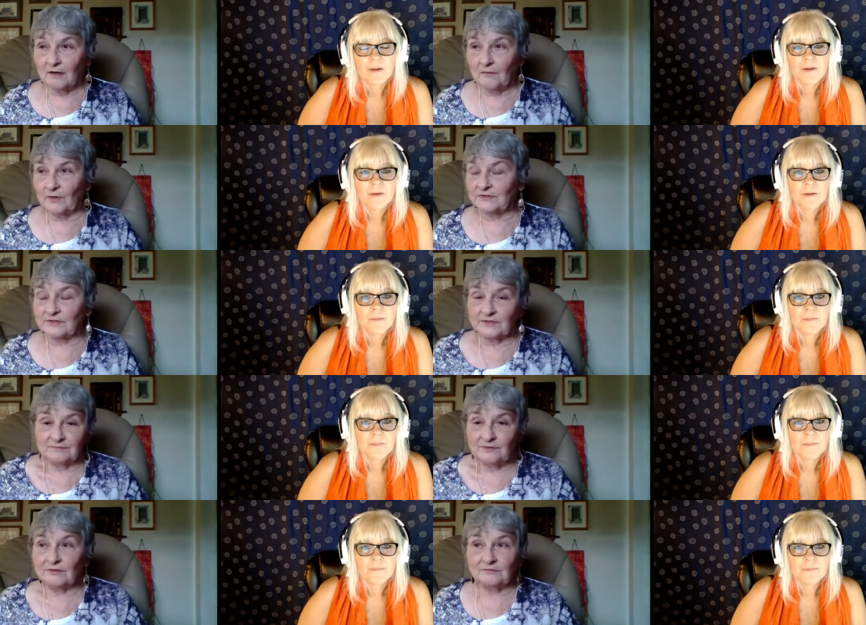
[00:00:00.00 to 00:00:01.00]
Speaker 1: Well,
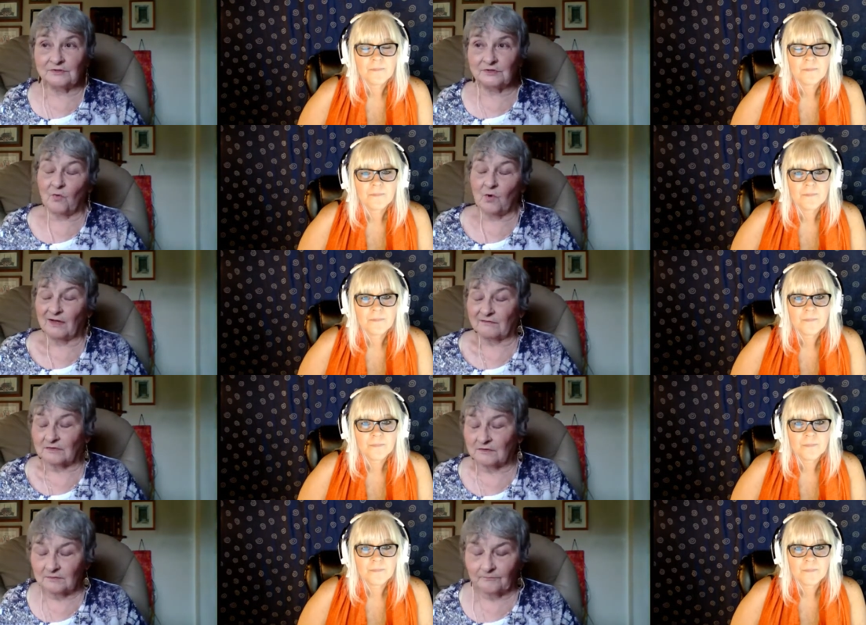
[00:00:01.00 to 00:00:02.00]
you know, so what?
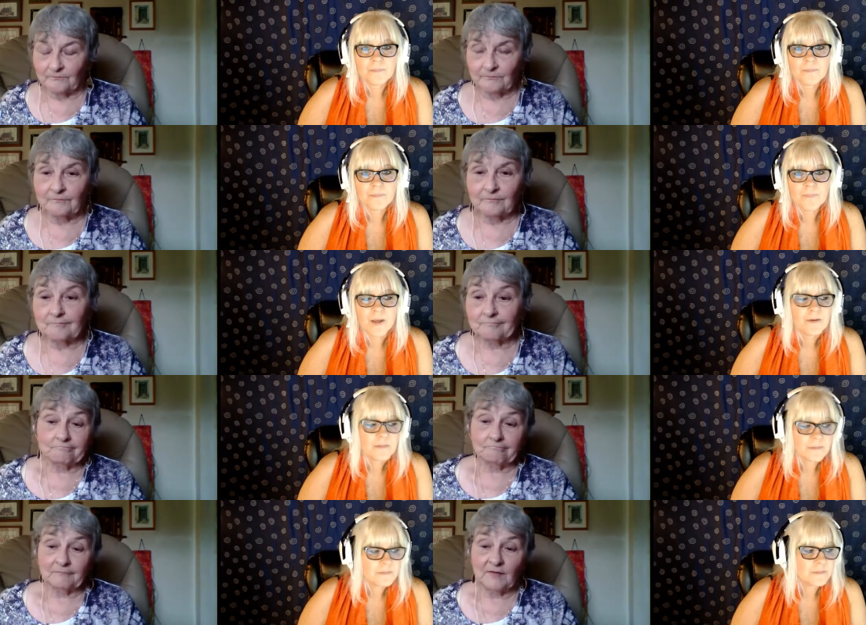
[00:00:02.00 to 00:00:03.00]
Yeah.
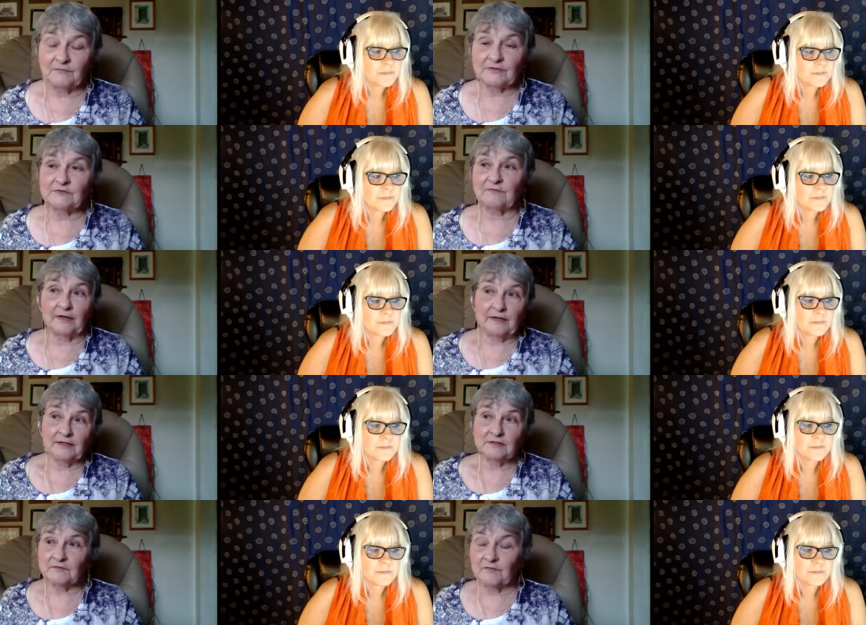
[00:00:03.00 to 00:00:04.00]
If it's funny,
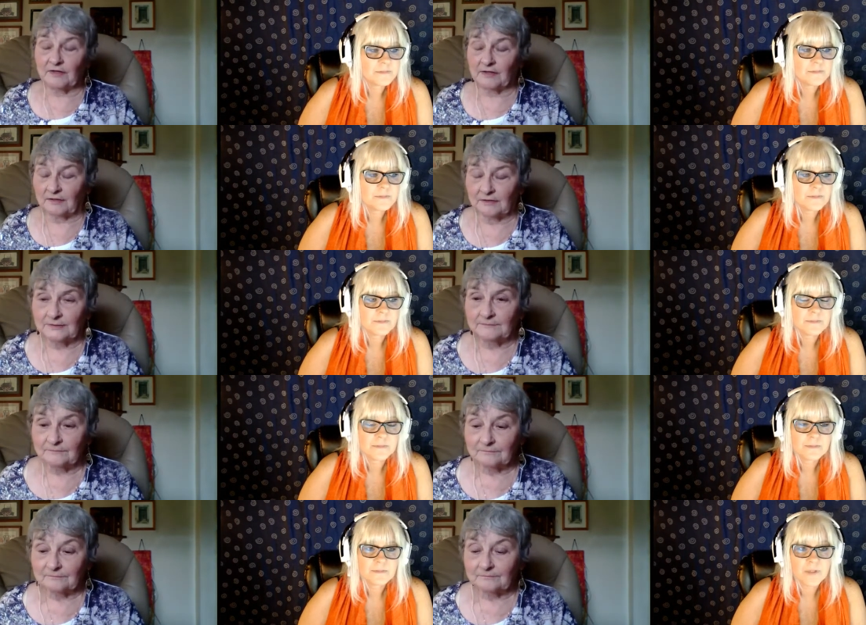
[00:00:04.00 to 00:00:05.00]
it's funny.
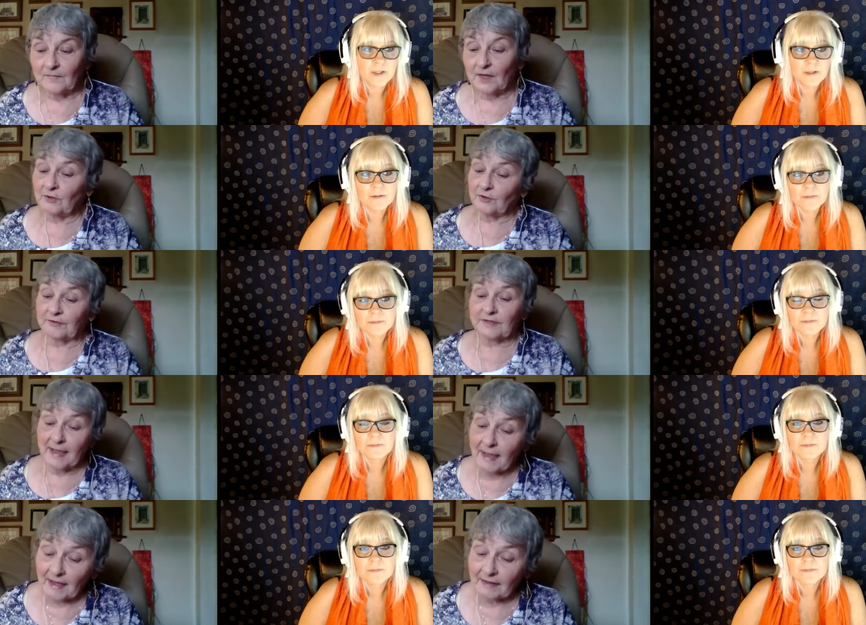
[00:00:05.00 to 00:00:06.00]
Yeah. And your
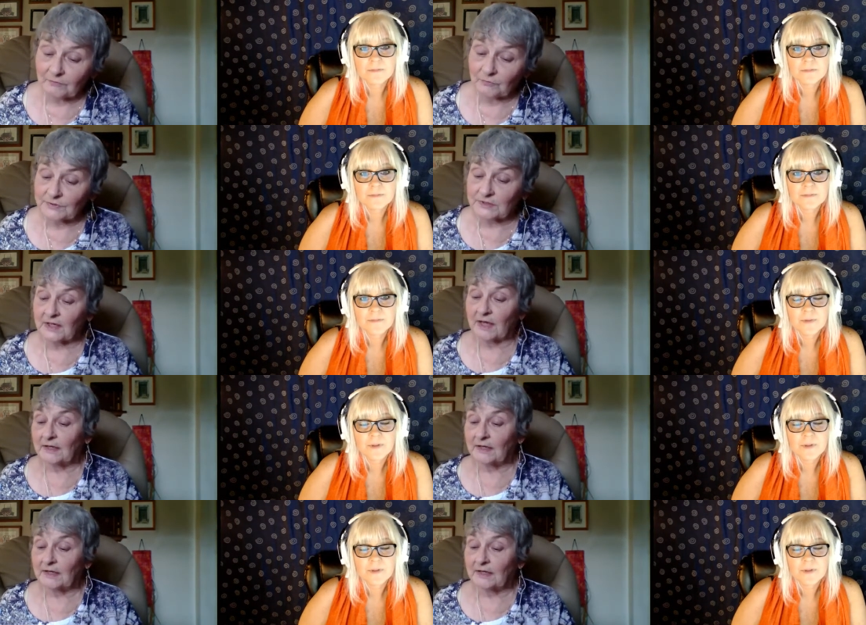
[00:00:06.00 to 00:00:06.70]
dad used to